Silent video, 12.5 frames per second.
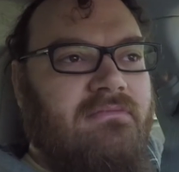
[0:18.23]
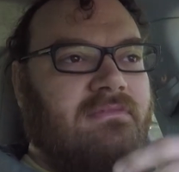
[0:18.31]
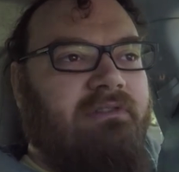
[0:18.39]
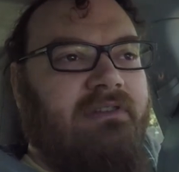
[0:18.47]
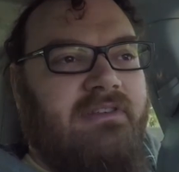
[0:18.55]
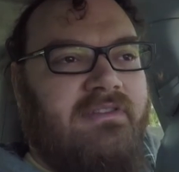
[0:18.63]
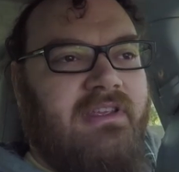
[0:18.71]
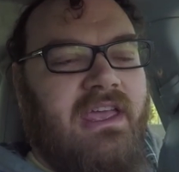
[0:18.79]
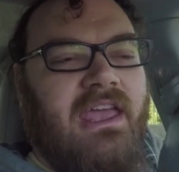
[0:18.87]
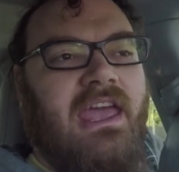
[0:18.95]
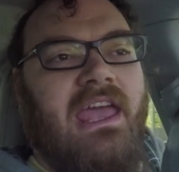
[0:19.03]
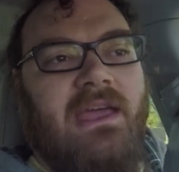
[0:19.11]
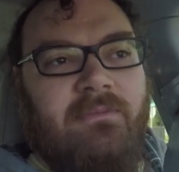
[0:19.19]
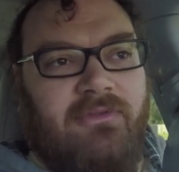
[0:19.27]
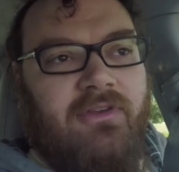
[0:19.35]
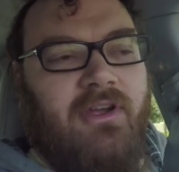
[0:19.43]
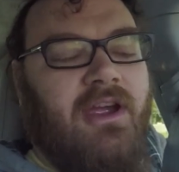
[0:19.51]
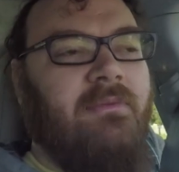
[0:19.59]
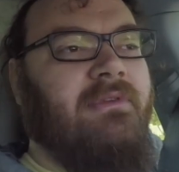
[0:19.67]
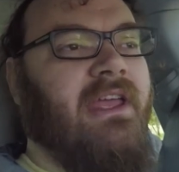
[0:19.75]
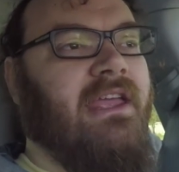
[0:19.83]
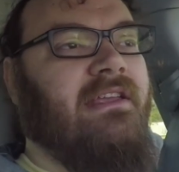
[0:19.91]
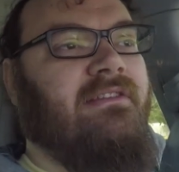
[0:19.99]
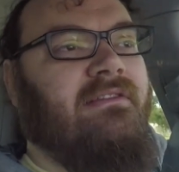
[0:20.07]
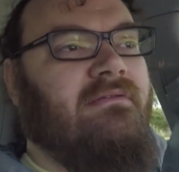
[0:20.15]
to say, hey, I'm sorry I'm
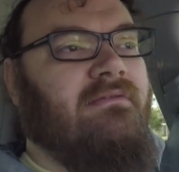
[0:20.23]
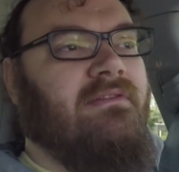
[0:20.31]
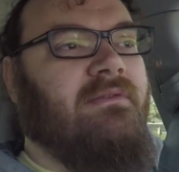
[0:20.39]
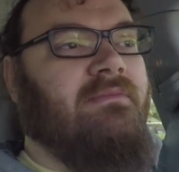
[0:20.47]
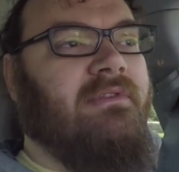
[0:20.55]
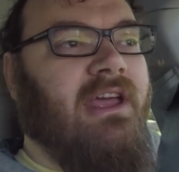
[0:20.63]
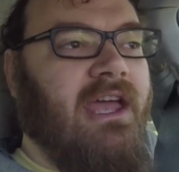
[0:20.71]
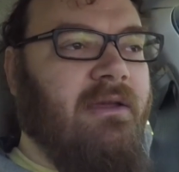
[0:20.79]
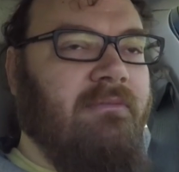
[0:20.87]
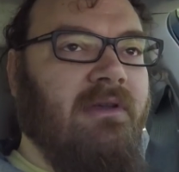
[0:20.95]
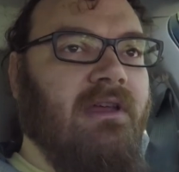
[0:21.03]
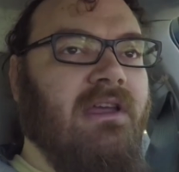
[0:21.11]
taking some time.